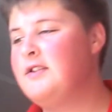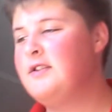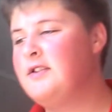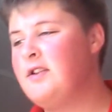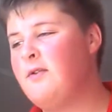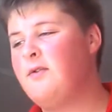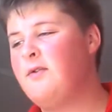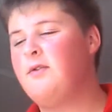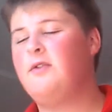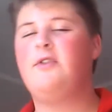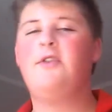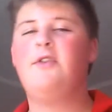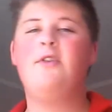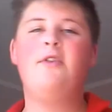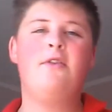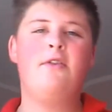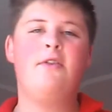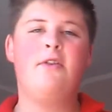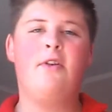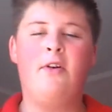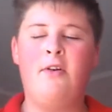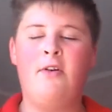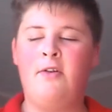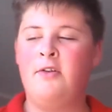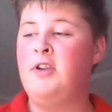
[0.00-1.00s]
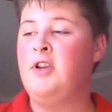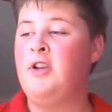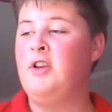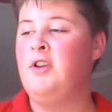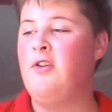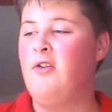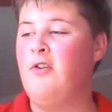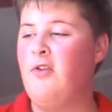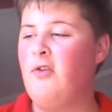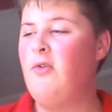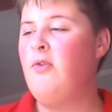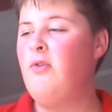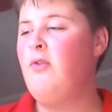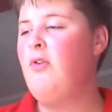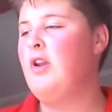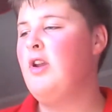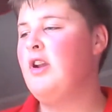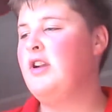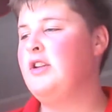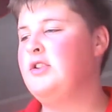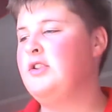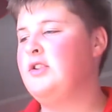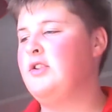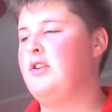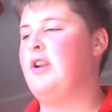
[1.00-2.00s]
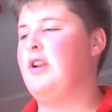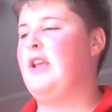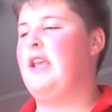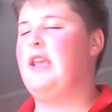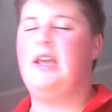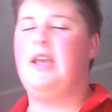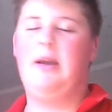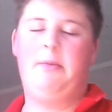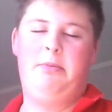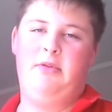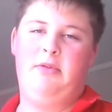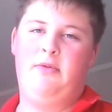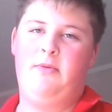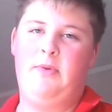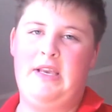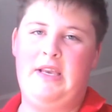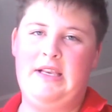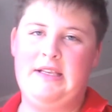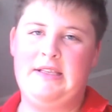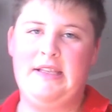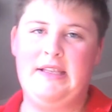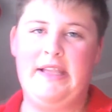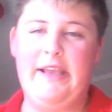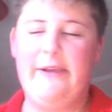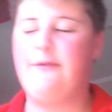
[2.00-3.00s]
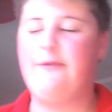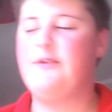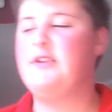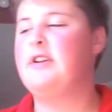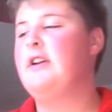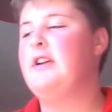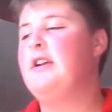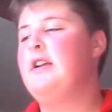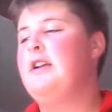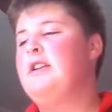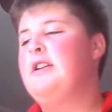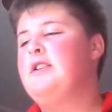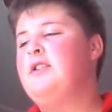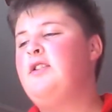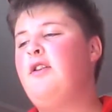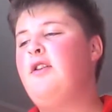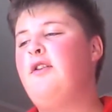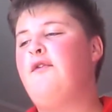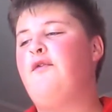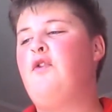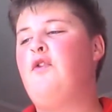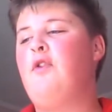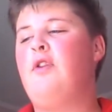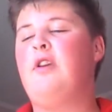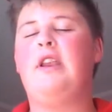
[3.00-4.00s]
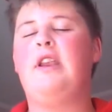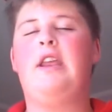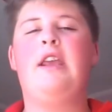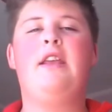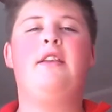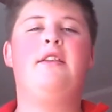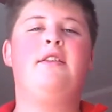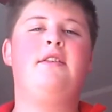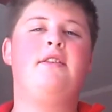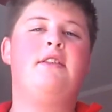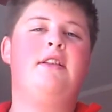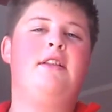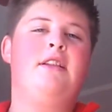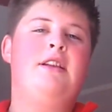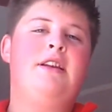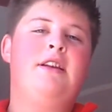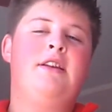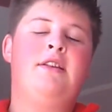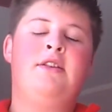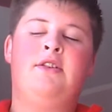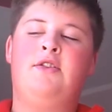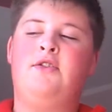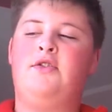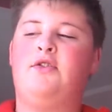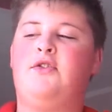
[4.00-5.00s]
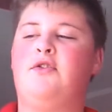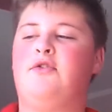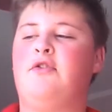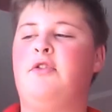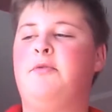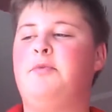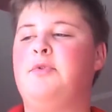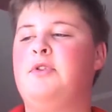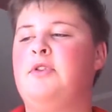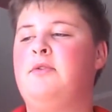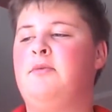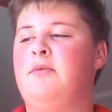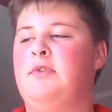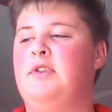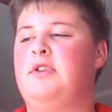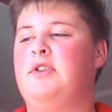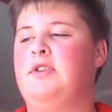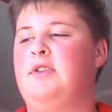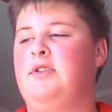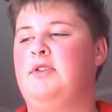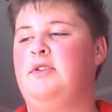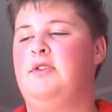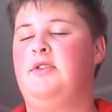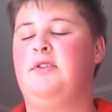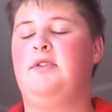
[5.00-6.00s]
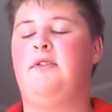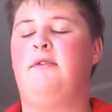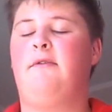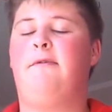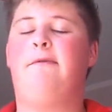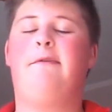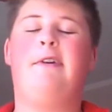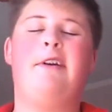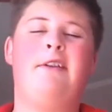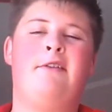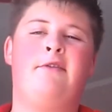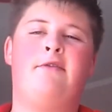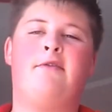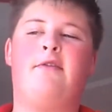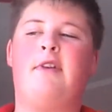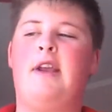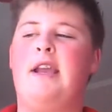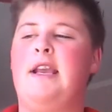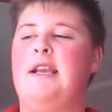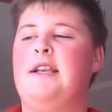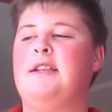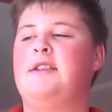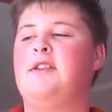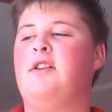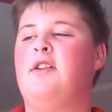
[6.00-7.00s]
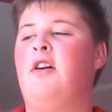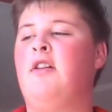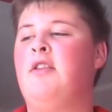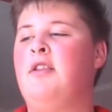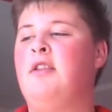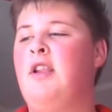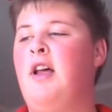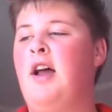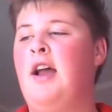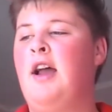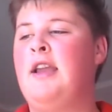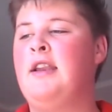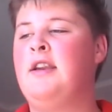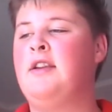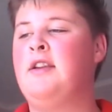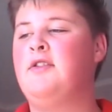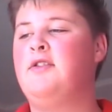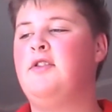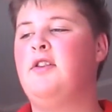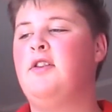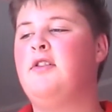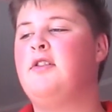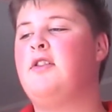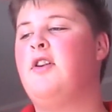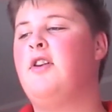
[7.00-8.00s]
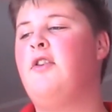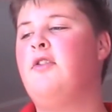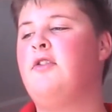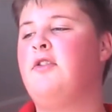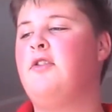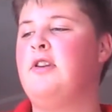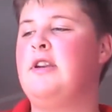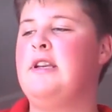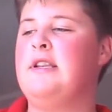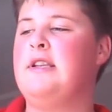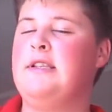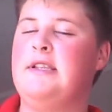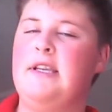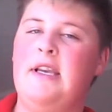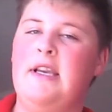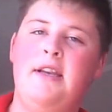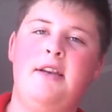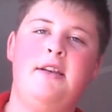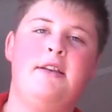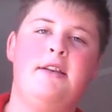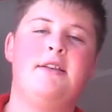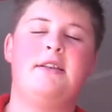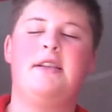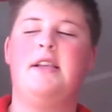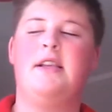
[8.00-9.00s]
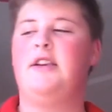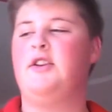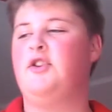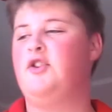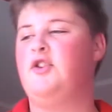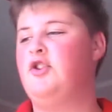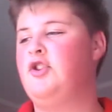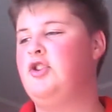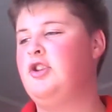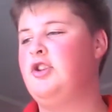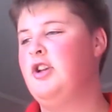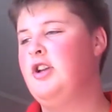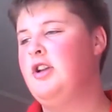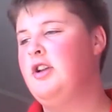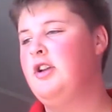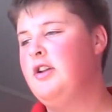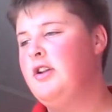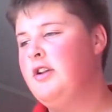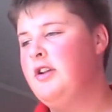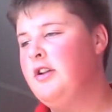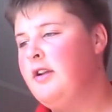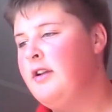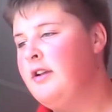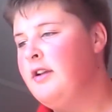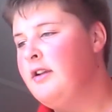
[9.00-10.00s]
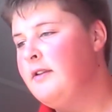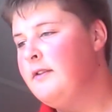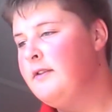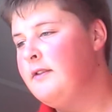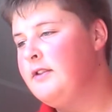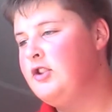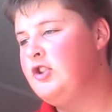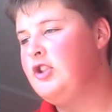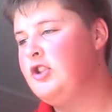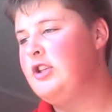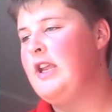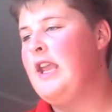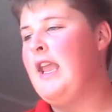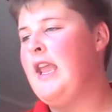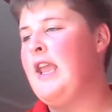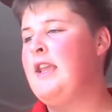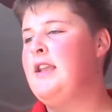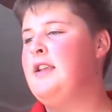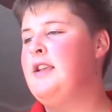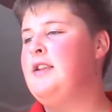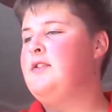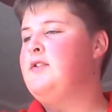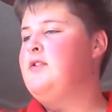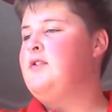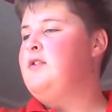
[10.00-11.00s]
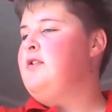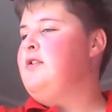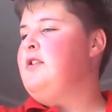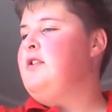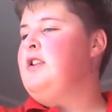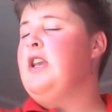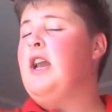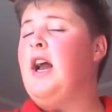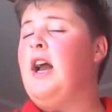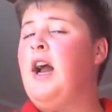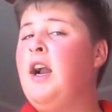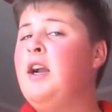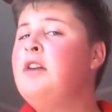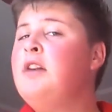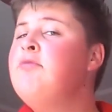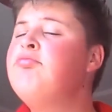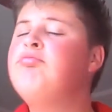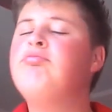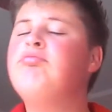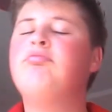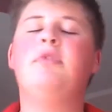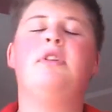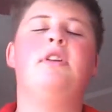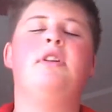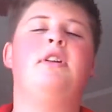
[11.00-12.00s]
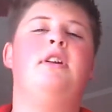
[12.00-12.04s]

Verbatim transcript: So good on you. She's got a couple of weeks left. So if you could head to the link in the description, which is fundraiseonline.co.nz slash Shaniz Young.